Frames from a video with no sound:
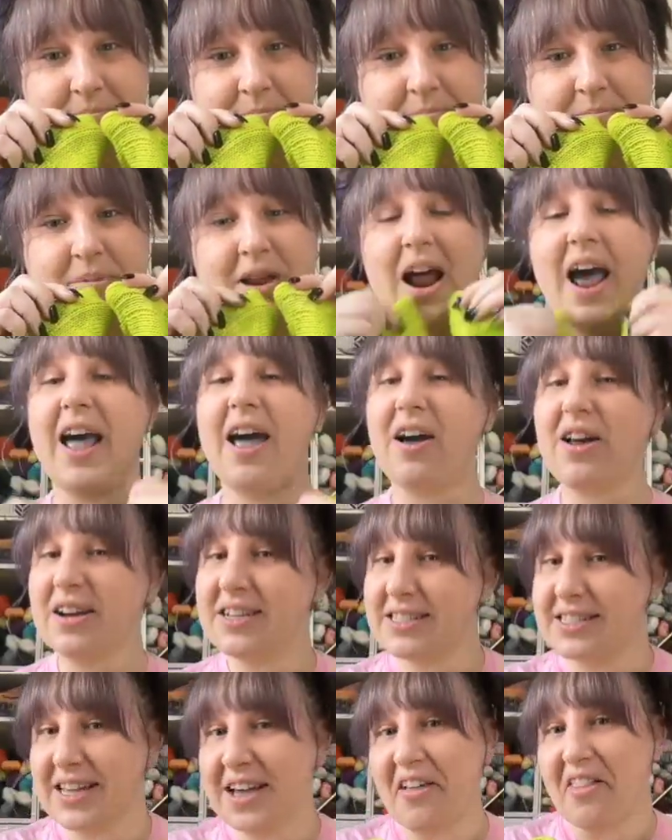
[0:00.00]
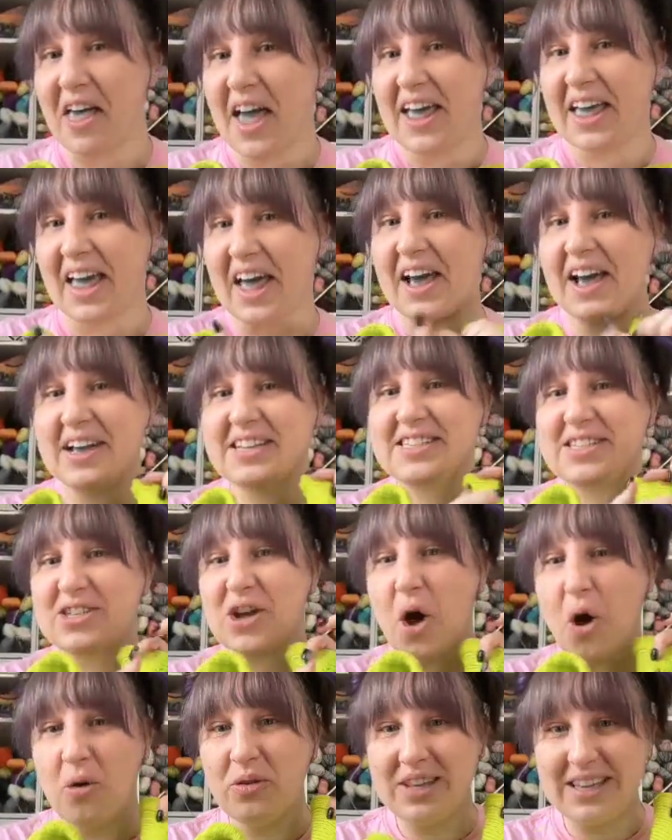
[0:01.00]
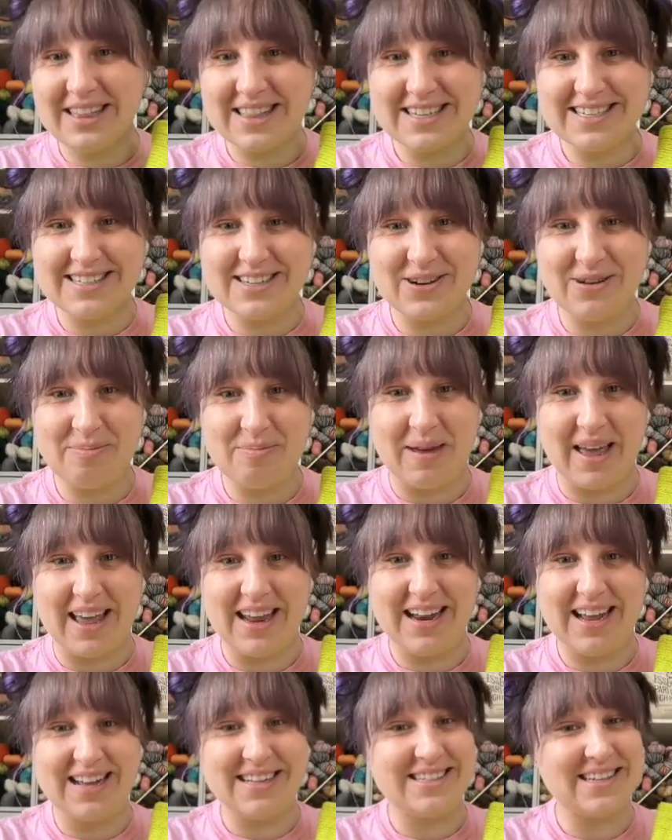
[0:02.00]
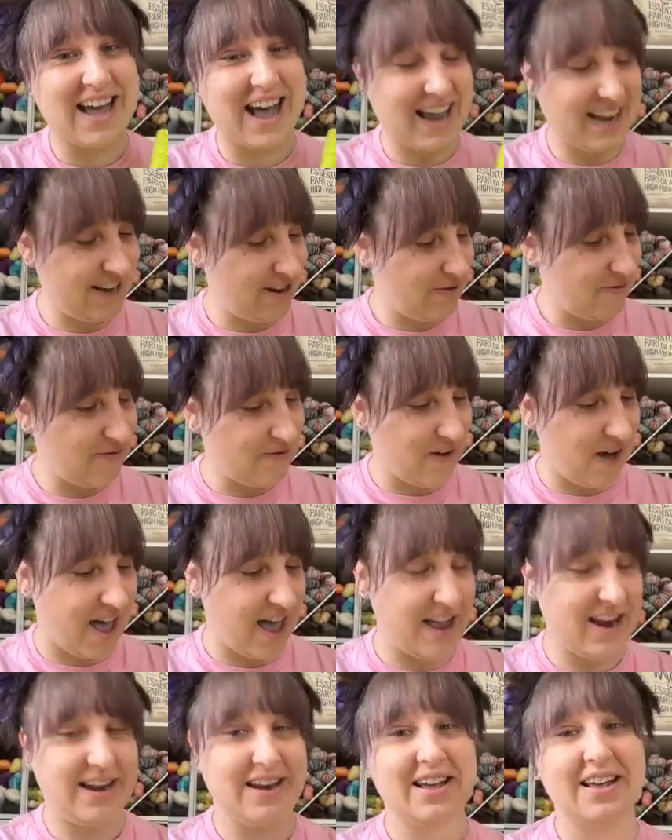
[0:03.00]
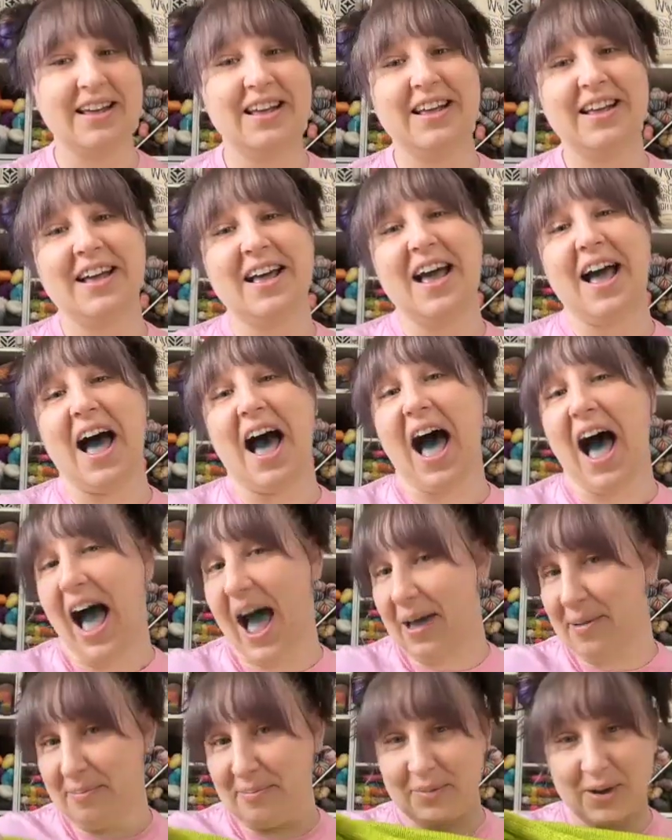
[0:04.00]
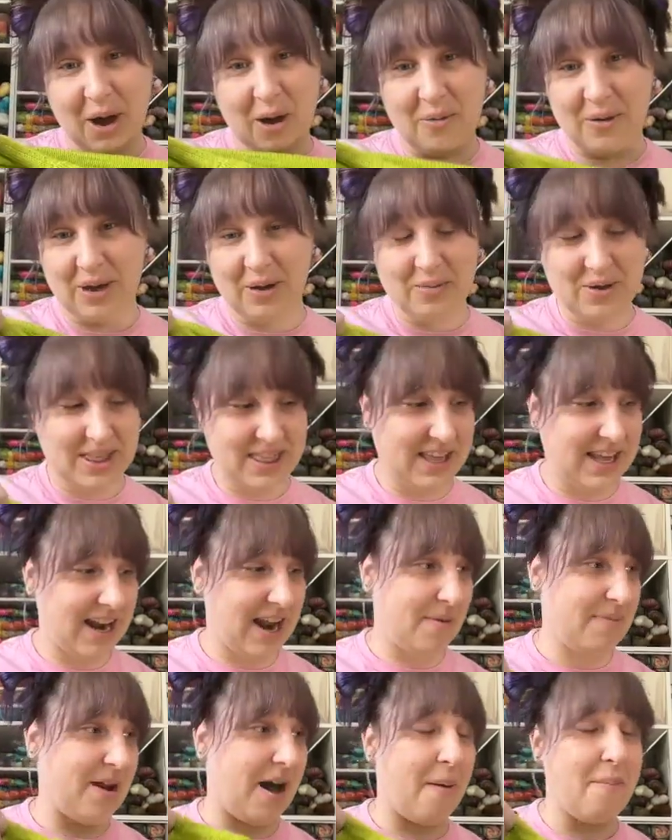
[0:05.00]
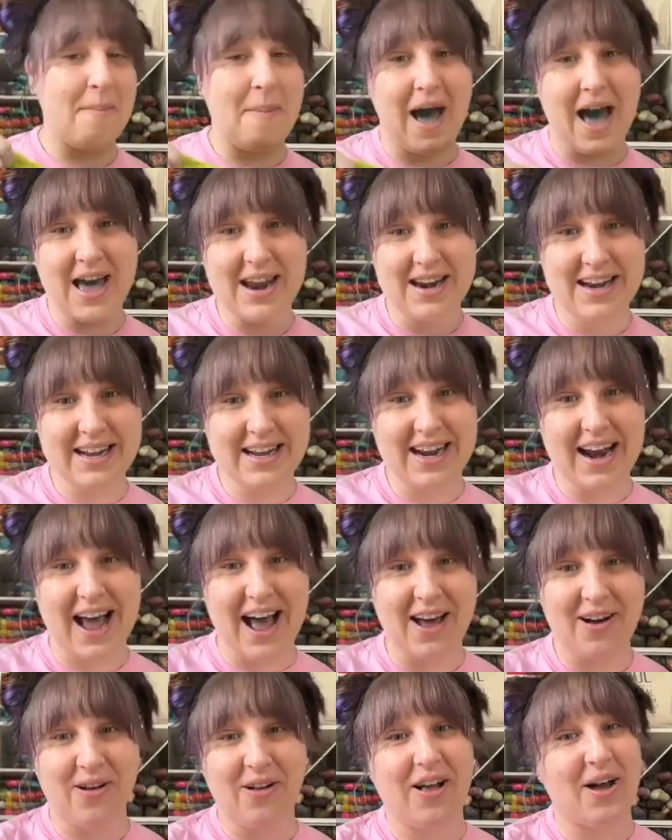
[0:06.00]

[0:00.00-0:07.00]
But I honestly like it because it's only this little bit. It's kind of fun. I'm going with it. I'm not mad at it at all.